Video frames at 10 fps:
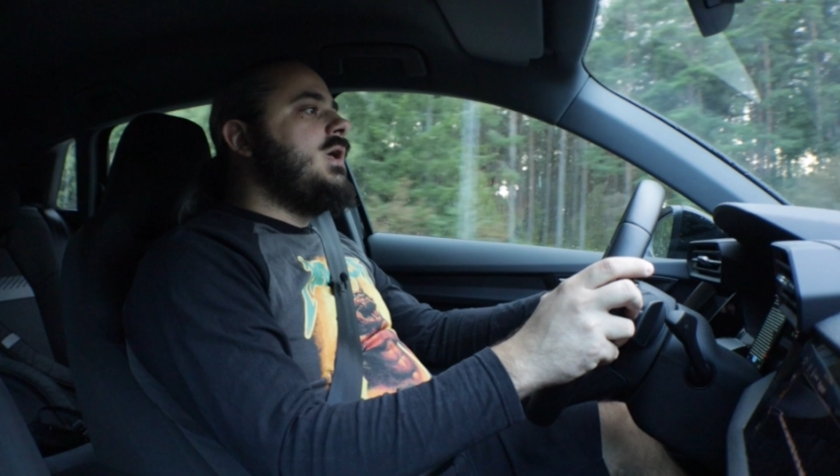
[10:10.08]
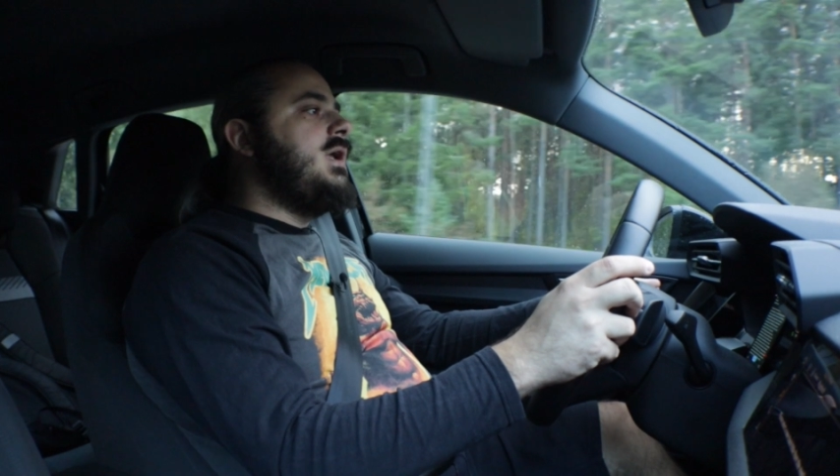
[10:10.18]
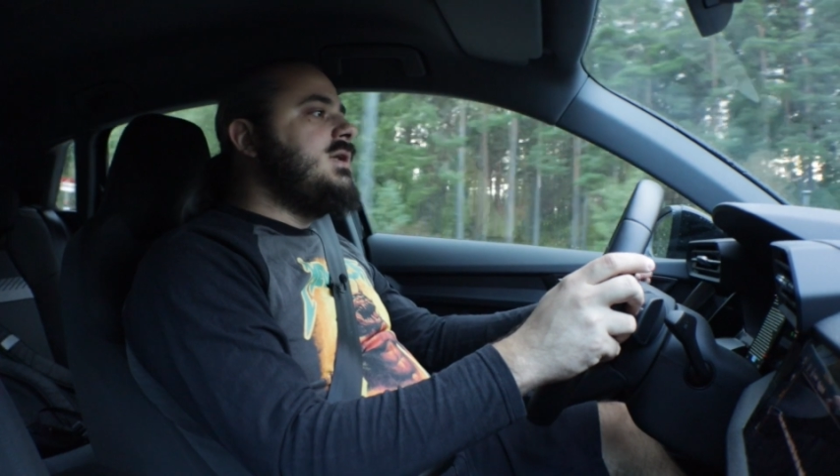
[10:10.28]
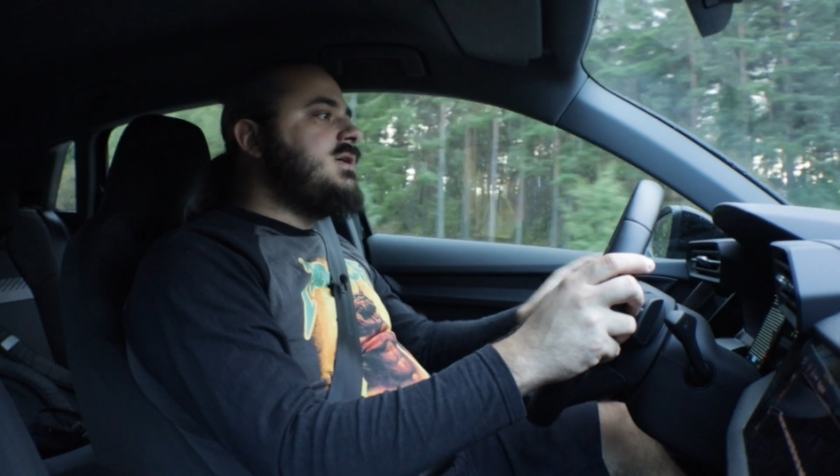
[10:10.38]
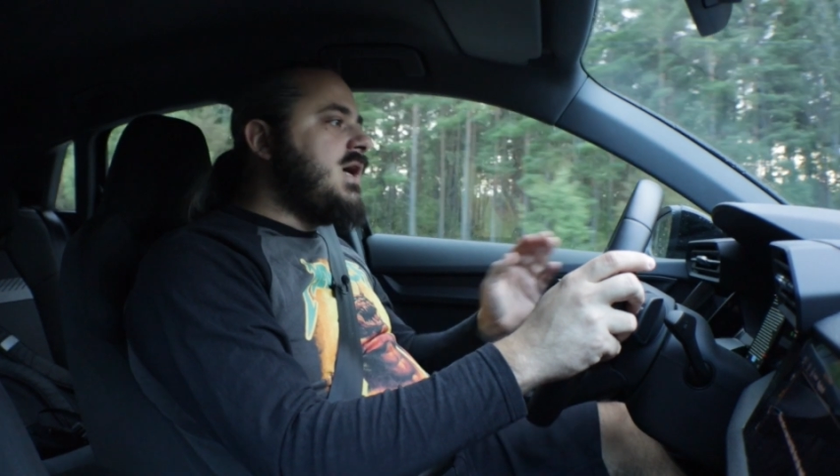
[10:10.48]

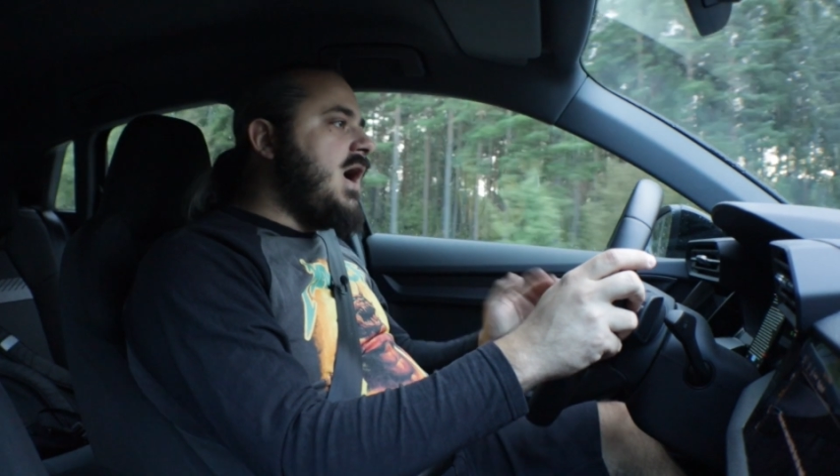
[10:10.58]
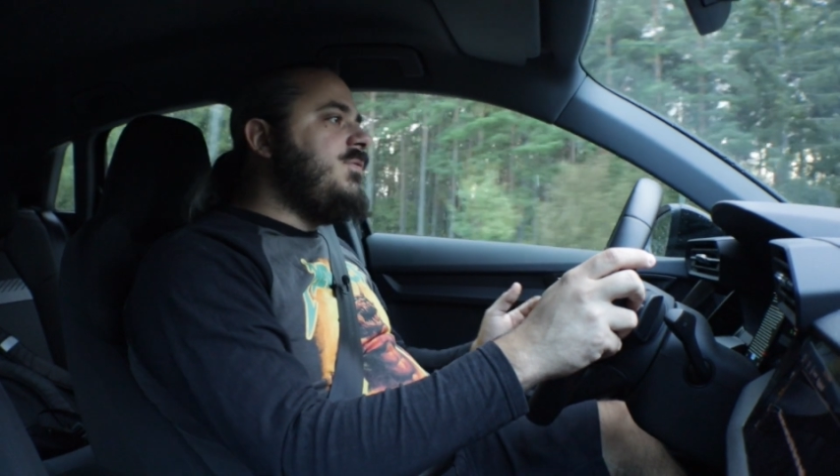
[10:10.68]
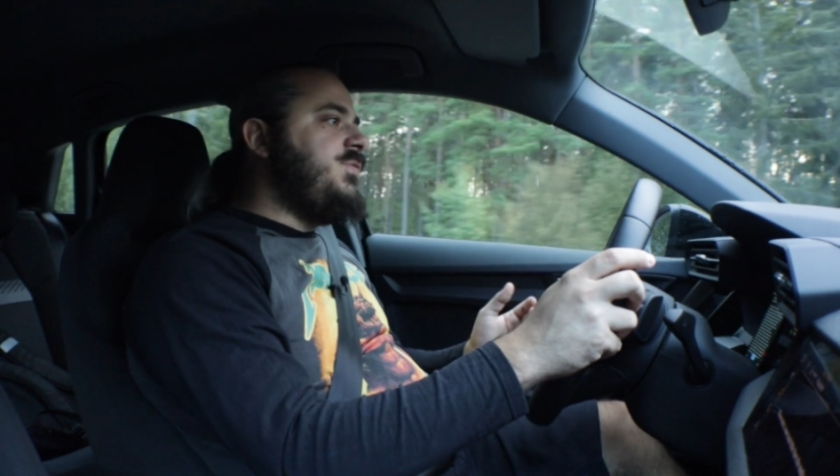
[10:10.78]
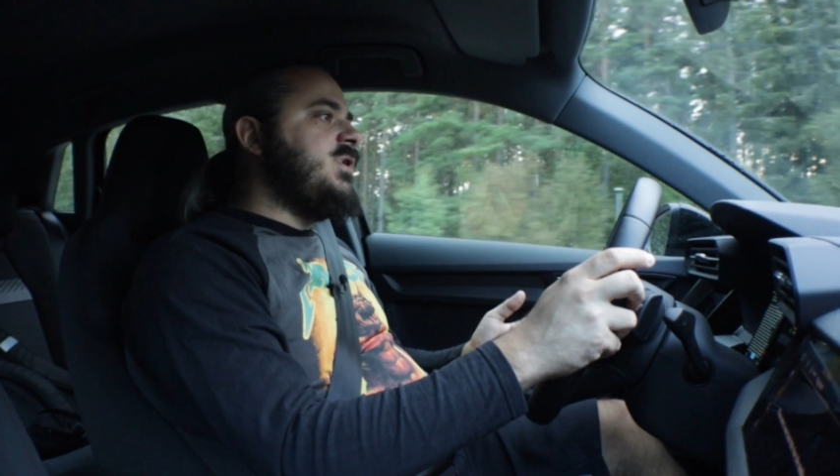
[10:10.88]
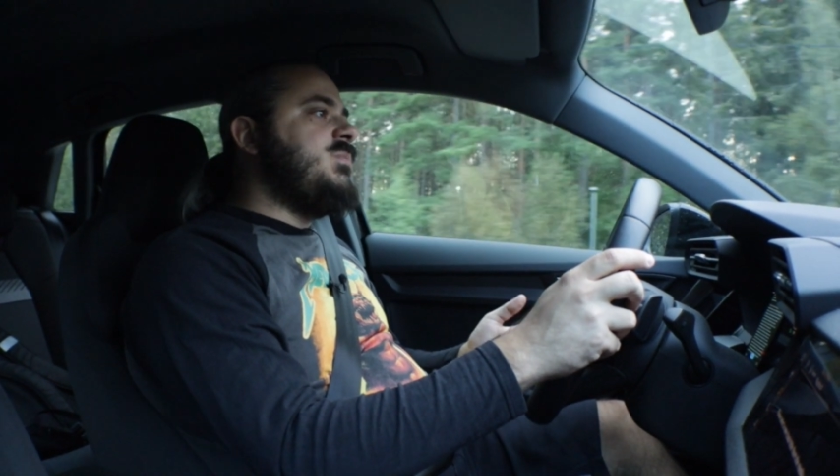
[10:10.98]
in
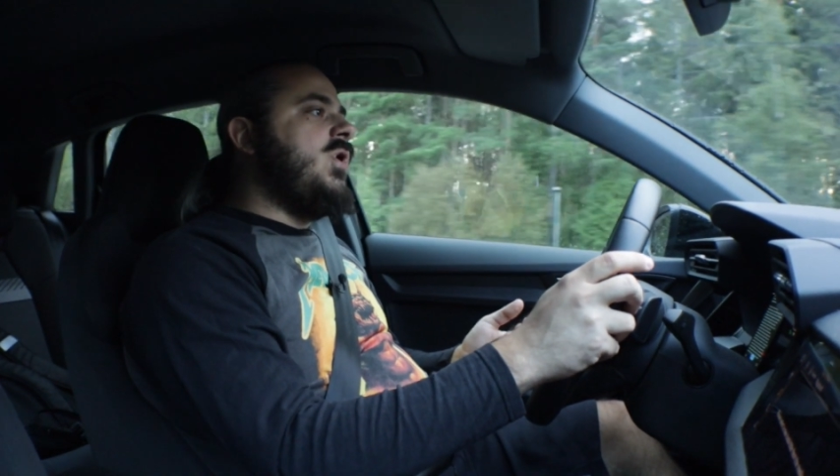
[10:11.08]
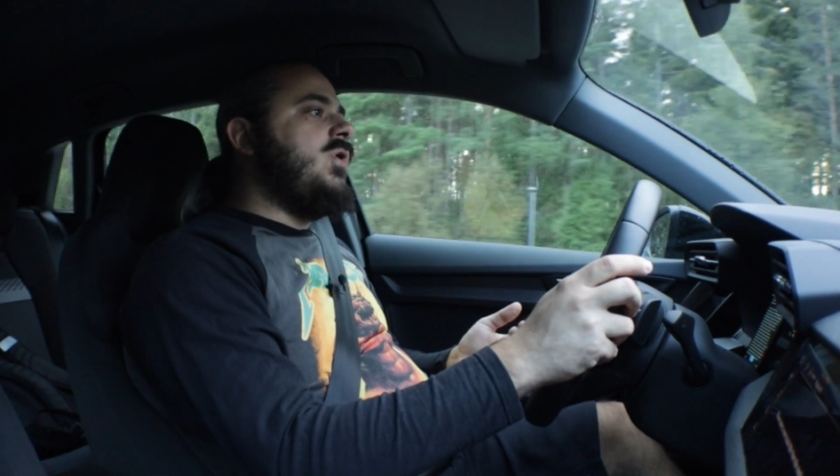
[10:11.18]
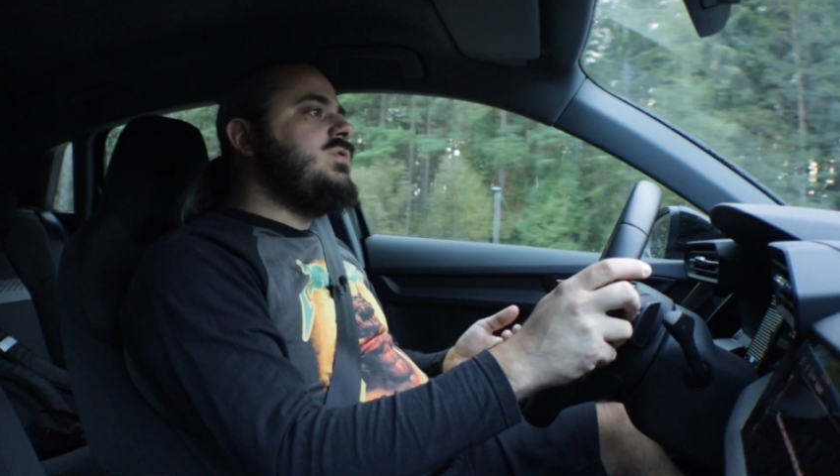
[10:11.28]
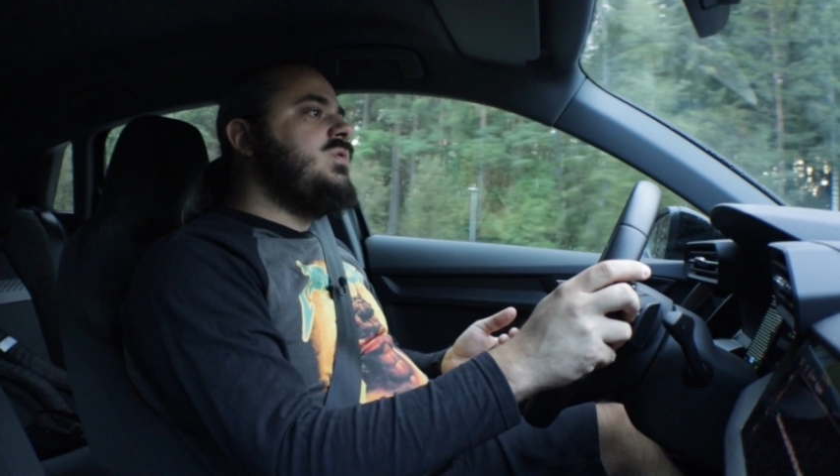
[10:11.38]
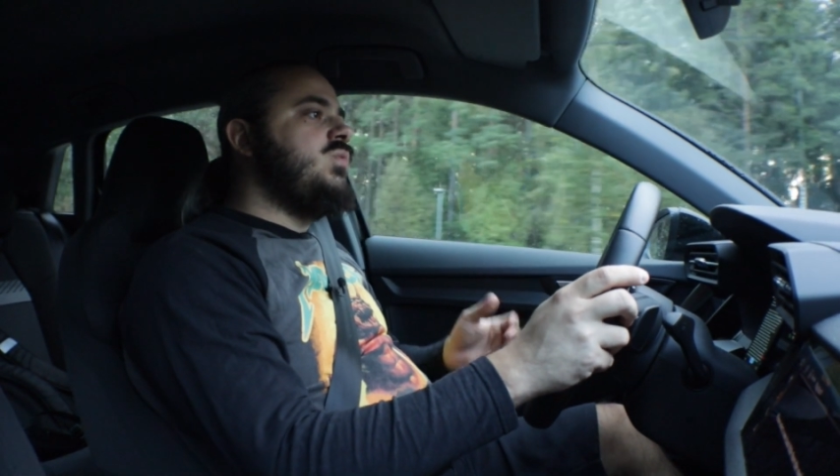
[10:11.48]
comfort
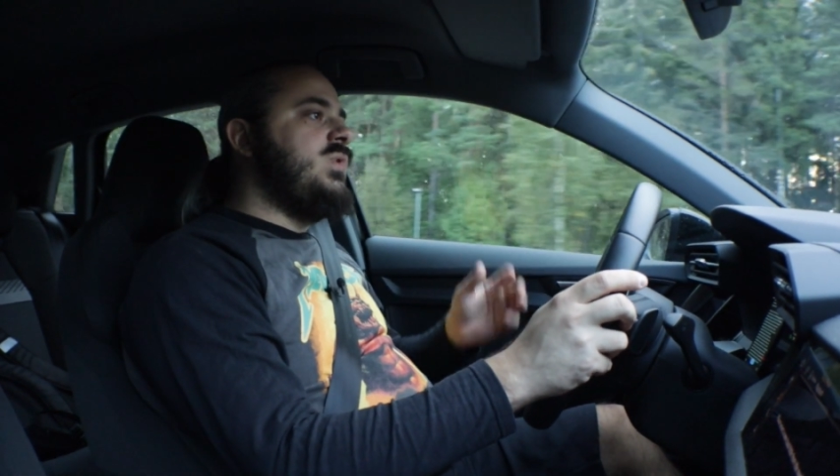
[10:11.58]
mode